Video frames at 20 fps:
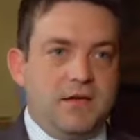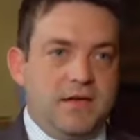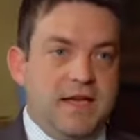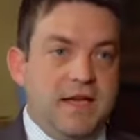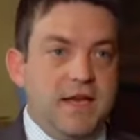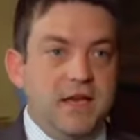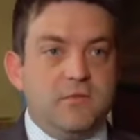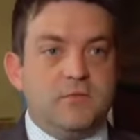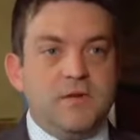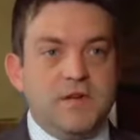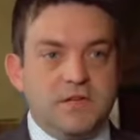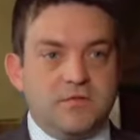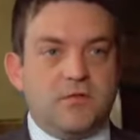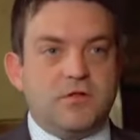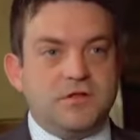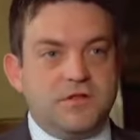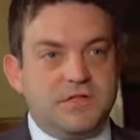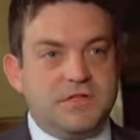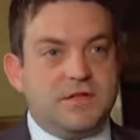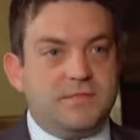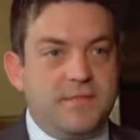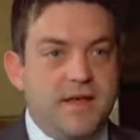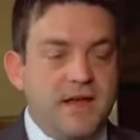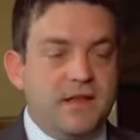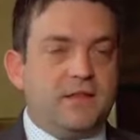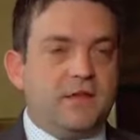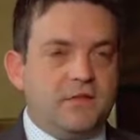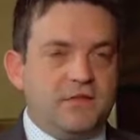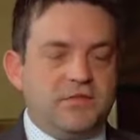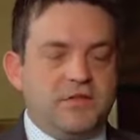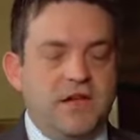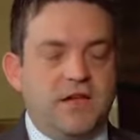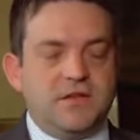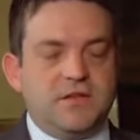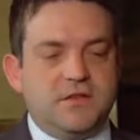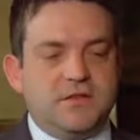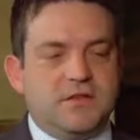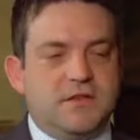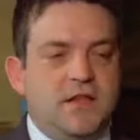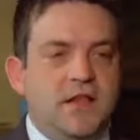getting resources to make those
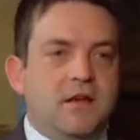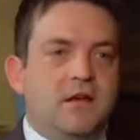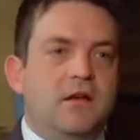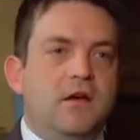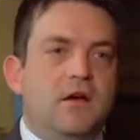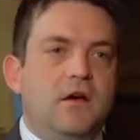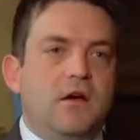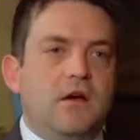changes, and then